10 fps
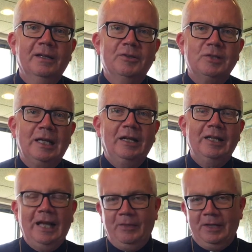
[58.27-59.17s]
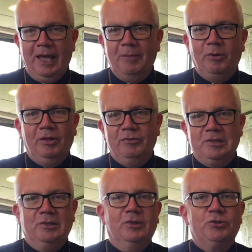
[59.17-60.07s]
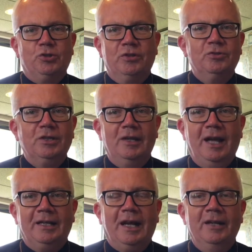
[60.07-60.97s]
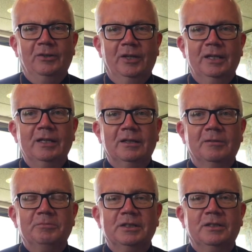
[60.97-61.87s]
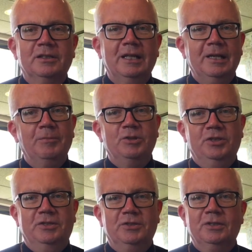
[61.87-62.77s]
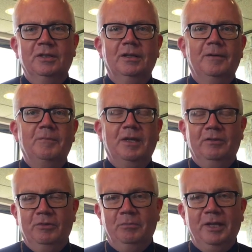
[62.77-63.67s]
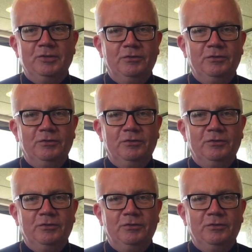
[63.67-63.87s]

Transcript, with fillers: Suddenly, on the gable of this little church in Knock, Ireland, appeared images of the Blessed